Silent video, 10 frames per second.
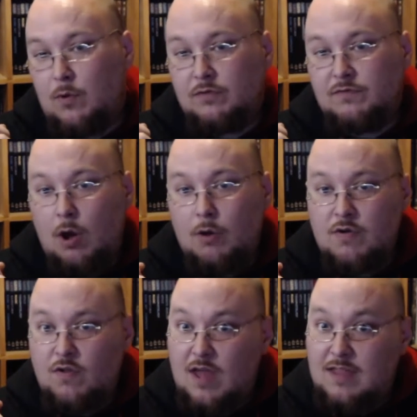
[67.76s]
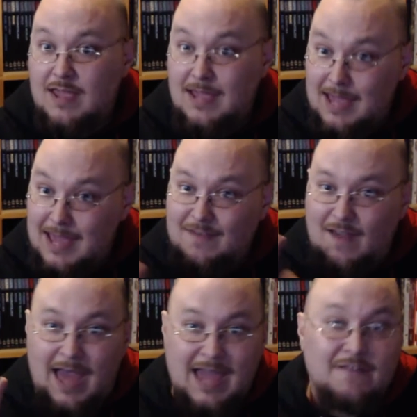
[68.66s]
the World of Darkness setting
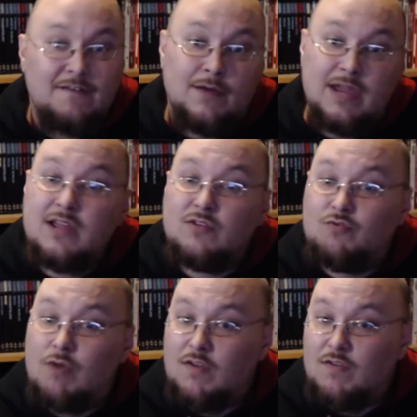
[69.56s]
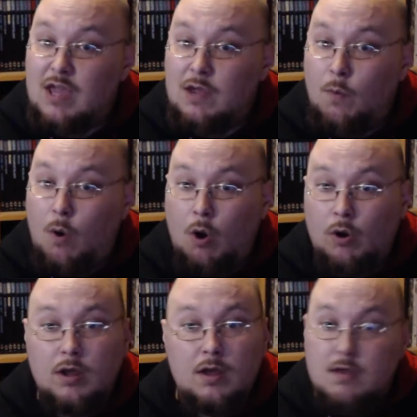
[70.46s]
is a very interesting
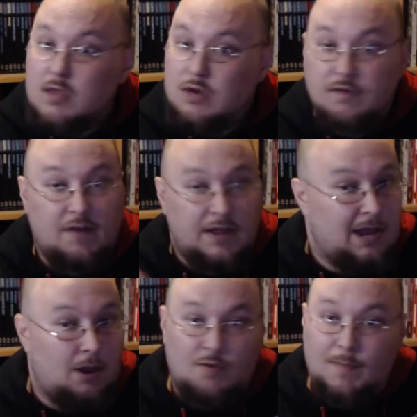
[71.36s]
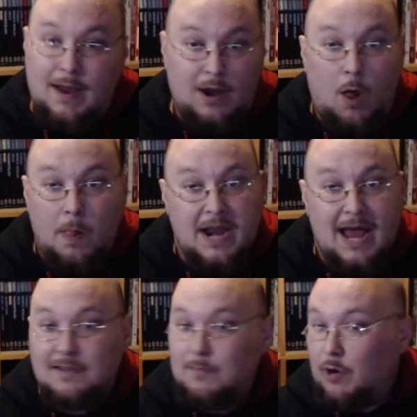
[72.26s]
one. You can find out lots about it on the
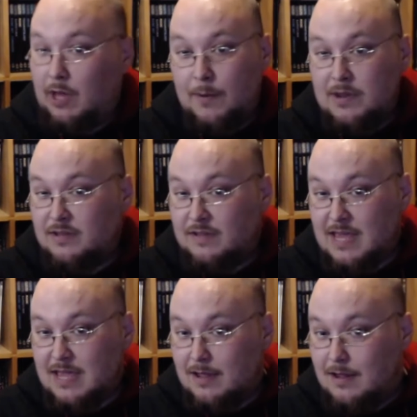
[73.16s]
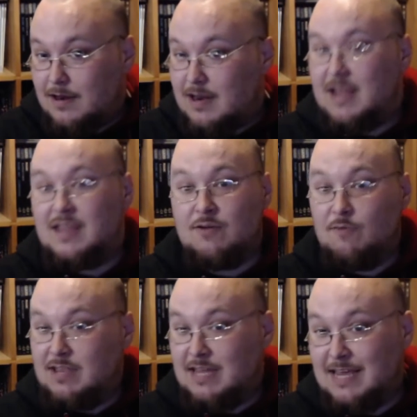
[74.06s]
net. I'm not going to go into the
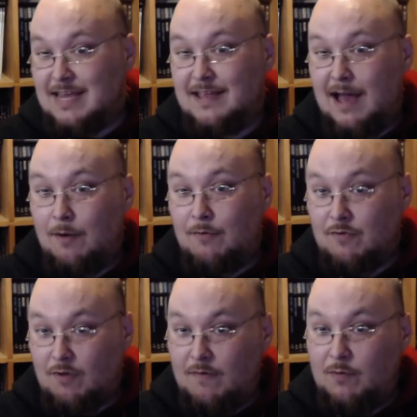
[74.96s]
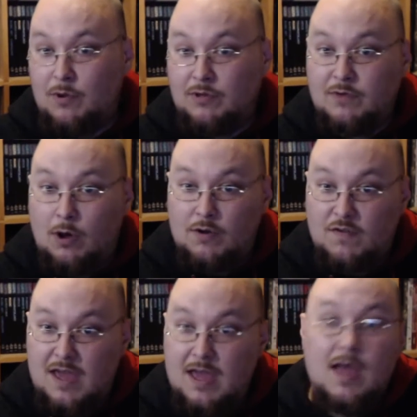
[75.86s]
nitty-gritty details of the World of
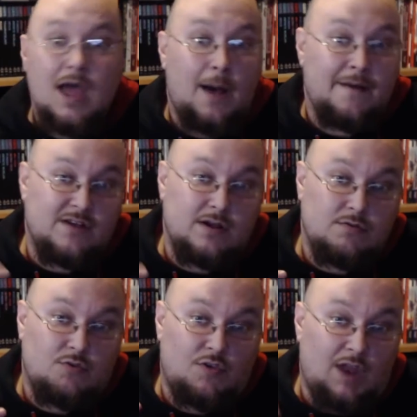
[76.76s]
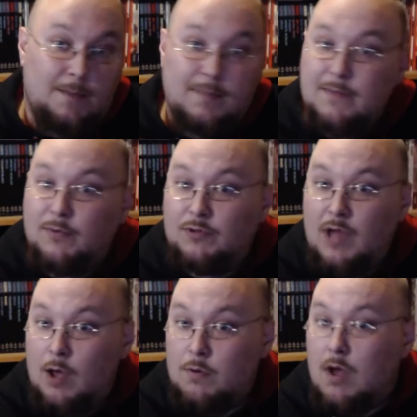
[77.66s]
Darkness here. However, just to let people
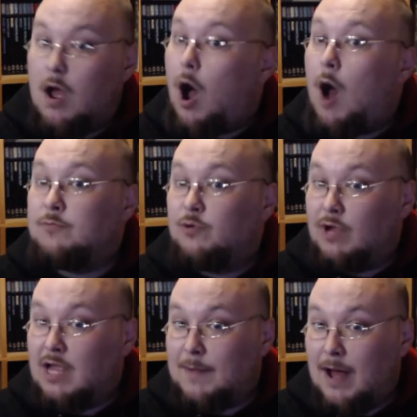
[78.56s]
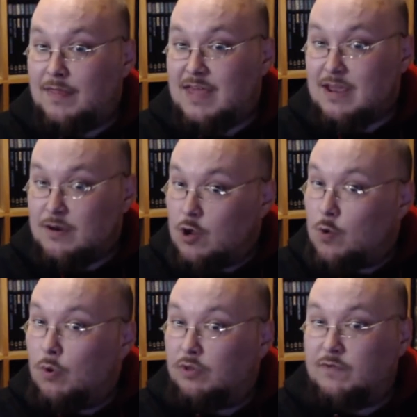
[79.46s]
know, I'm talking about the
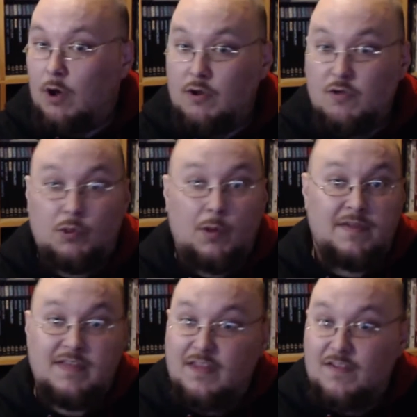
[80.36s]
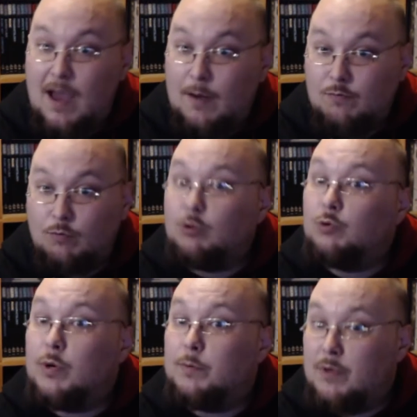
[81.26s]
new World of Darkness, although I think this house rule
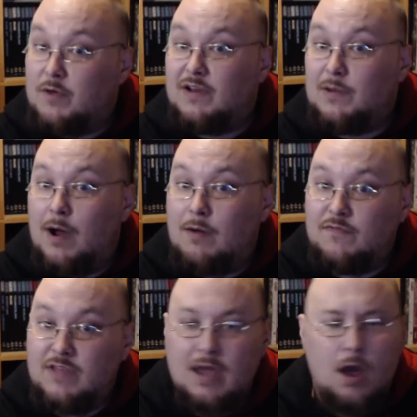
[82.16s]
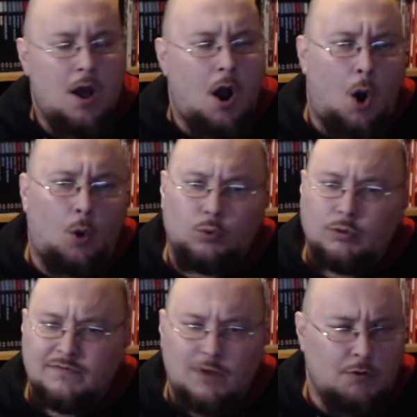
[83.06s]
could work perfectly well for the old
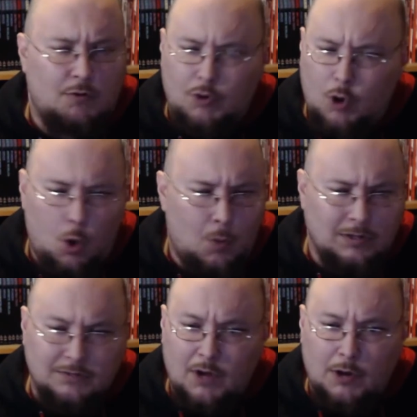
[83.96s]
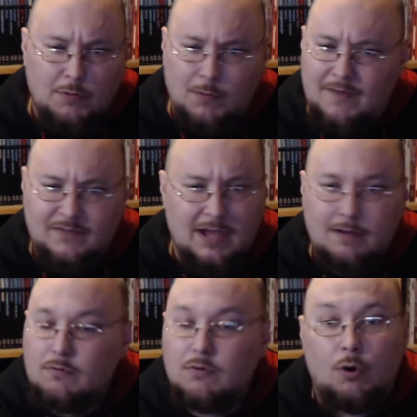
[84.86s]
World of Darkness, or the core World of Darkness, whatever
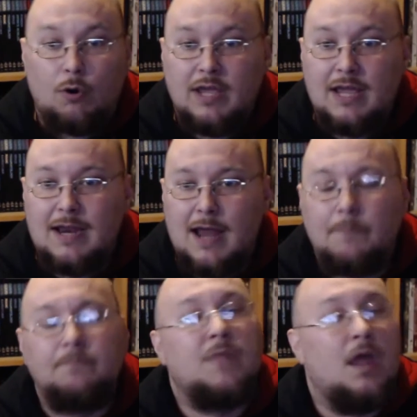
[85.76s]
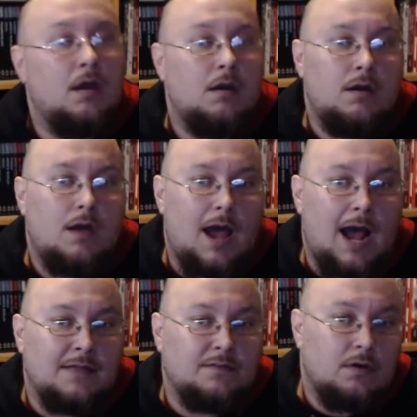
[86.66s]
they're calling it now.
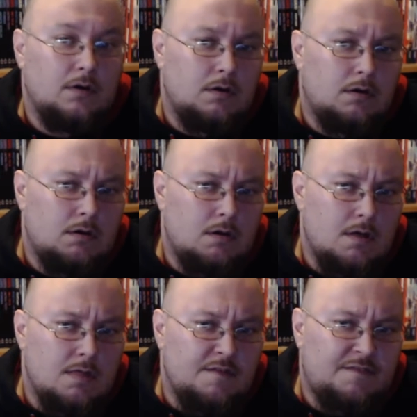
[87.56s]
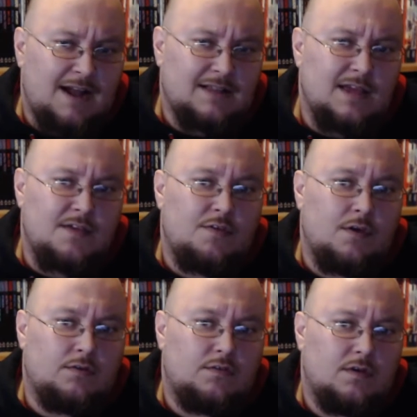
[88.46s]
And the fact is
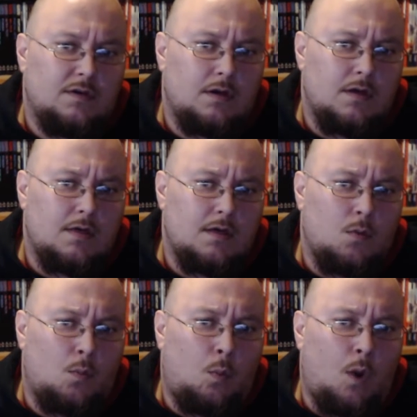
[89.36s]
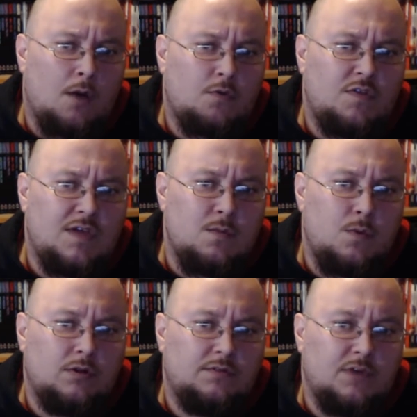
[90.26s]
that whilst the
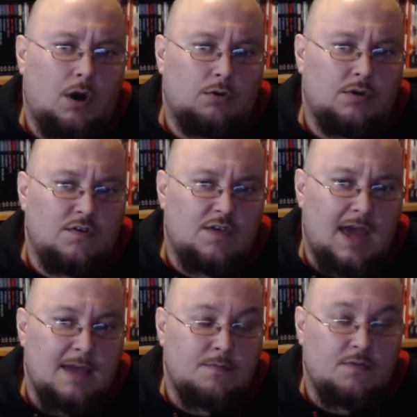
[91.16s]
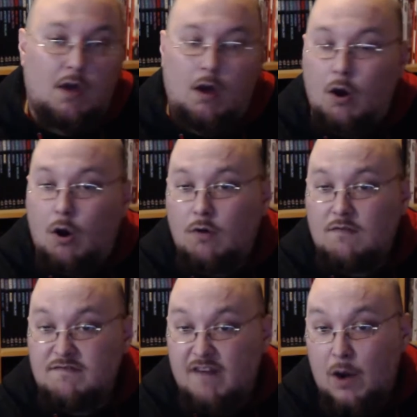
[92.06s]
World of Darkness games
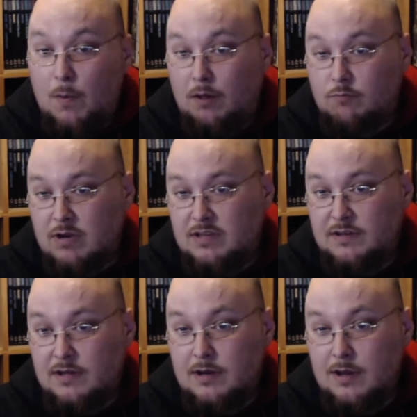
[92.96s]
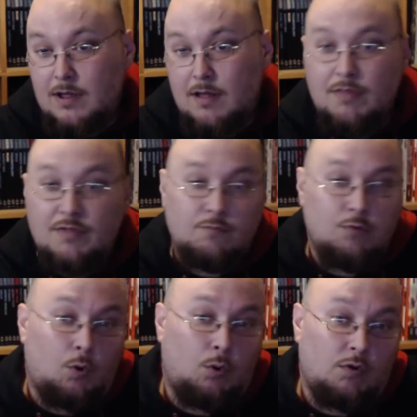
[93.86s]
are very well written, the
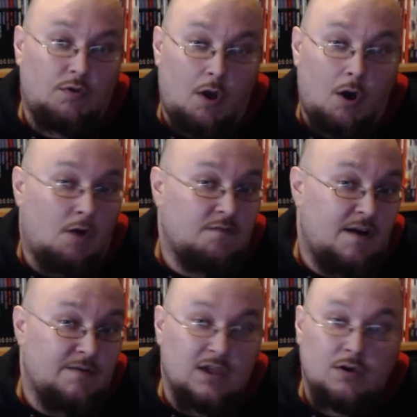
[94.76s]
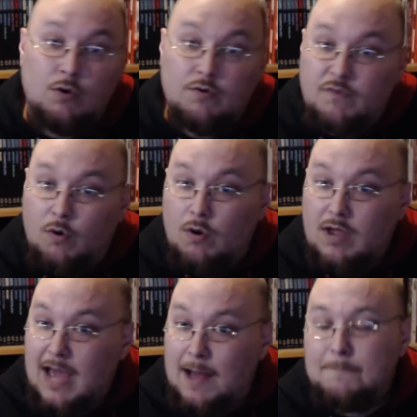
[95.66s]
rules are very good
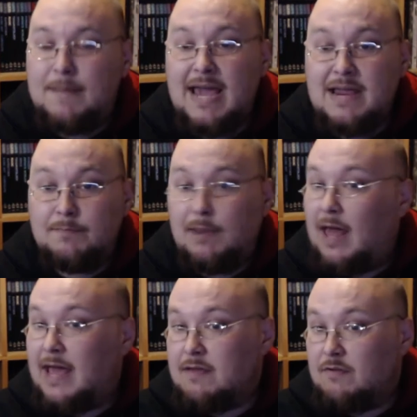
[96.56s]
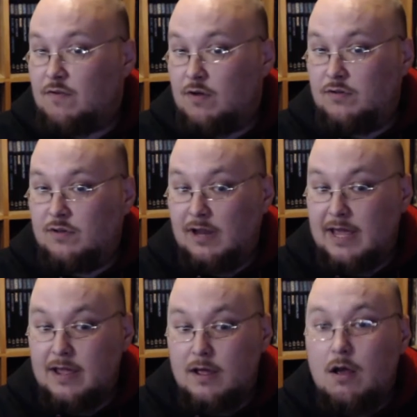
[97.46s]
for campaign play,
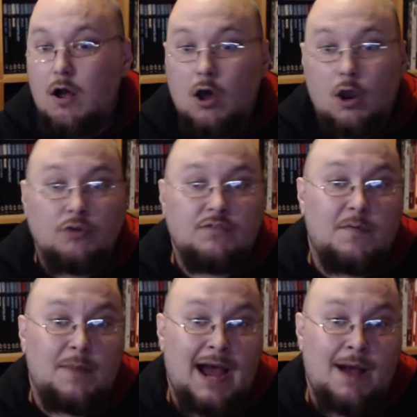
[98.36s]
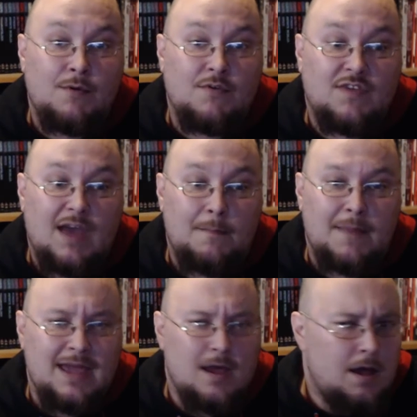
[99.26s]
certainly, a lot of the powers can
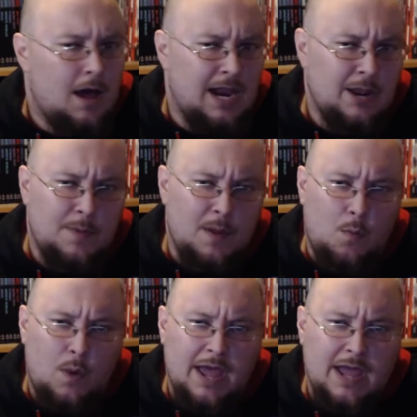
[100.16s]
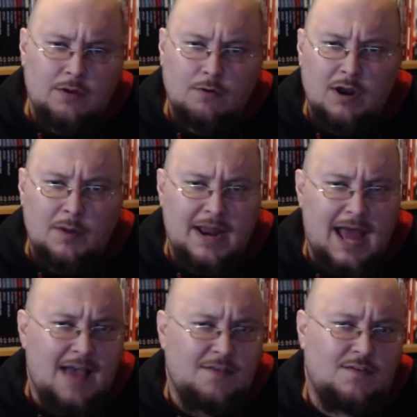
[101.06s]
be a little bit weird or a little
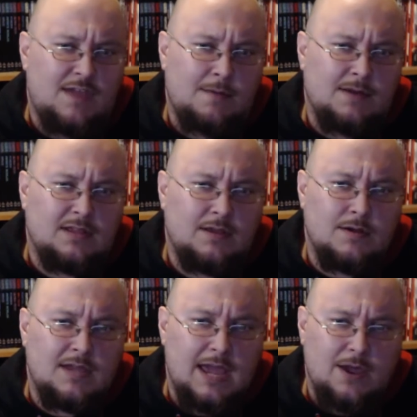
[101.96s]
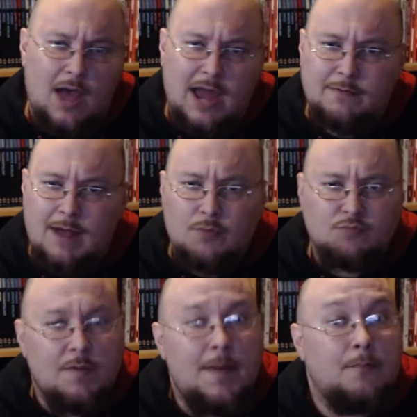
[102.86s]
bit esoteric to get your head
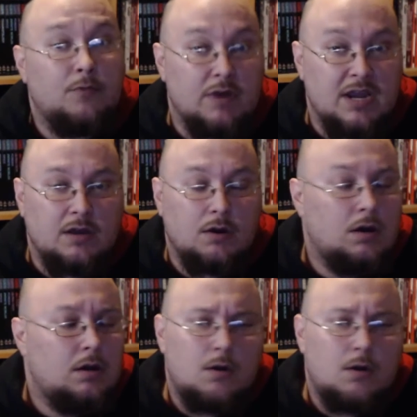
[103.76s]
around, remembering